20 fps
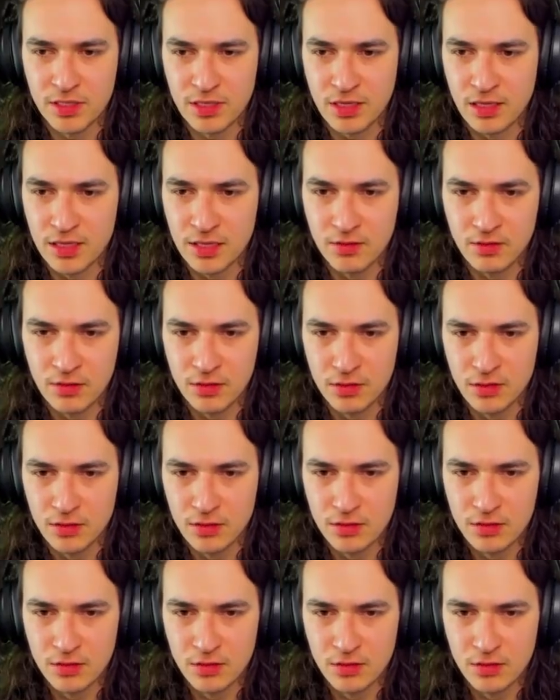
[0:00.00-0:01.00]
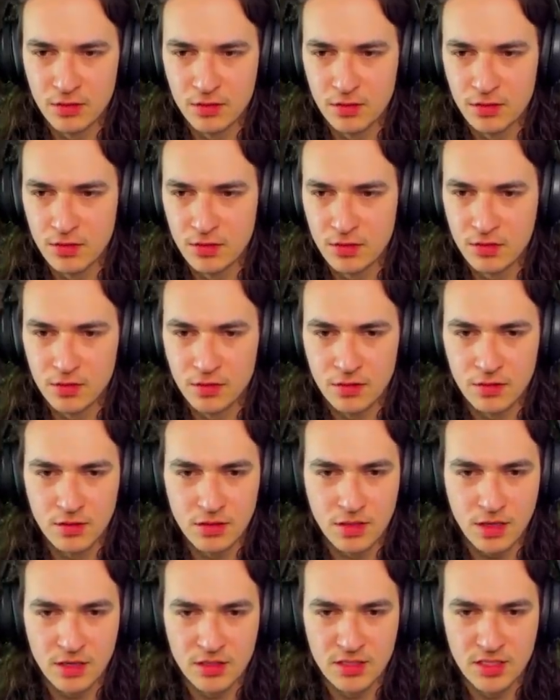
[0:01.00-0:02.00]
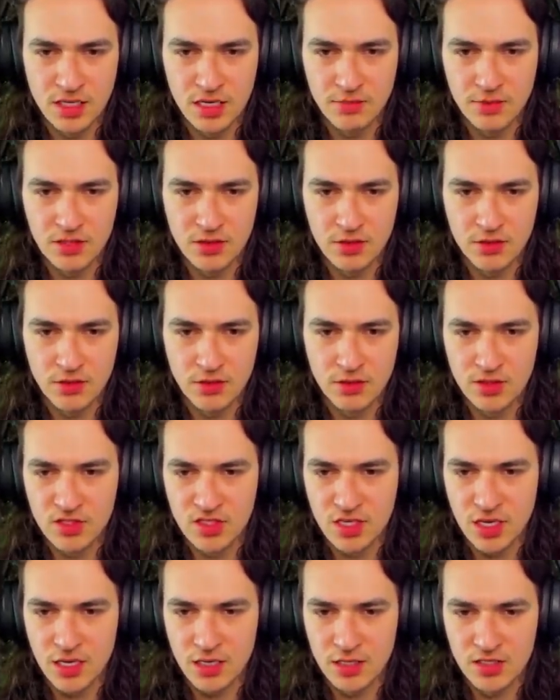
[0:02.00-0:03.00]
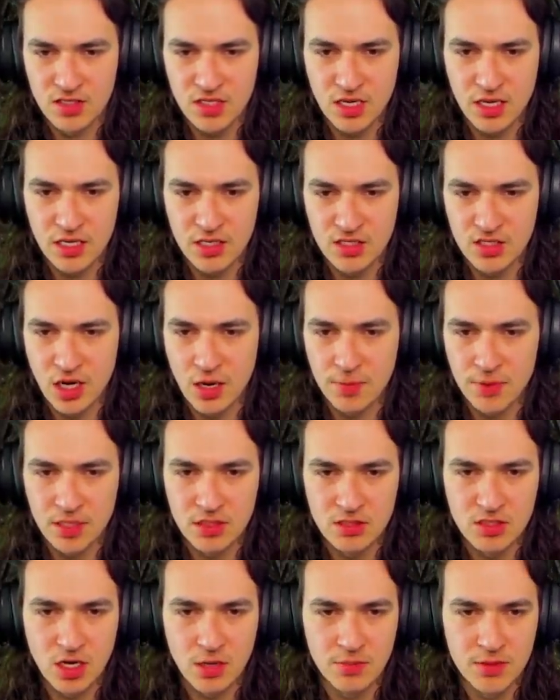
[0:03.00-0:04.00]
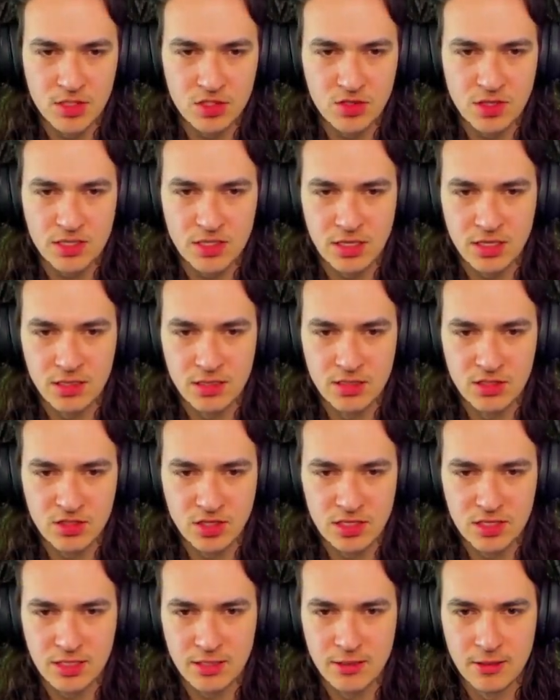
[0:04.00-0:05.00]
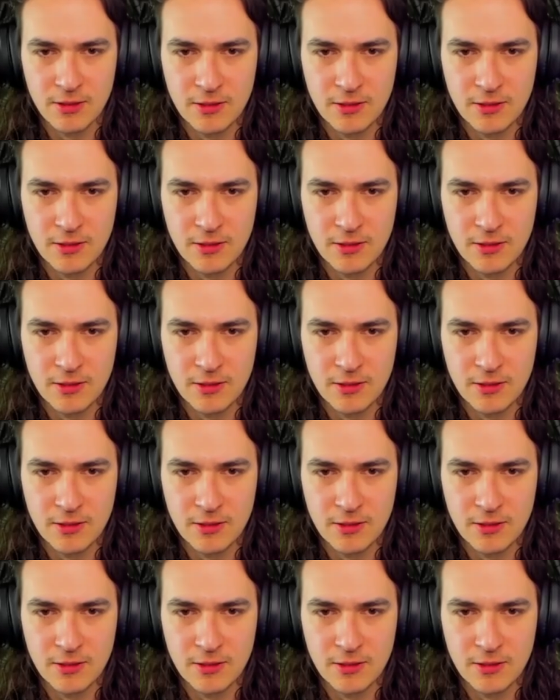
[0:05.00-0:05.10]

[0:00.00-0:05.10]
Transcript: clown. God damn it, dude. This guy. Stop it. Stop. He's right there. He's right there.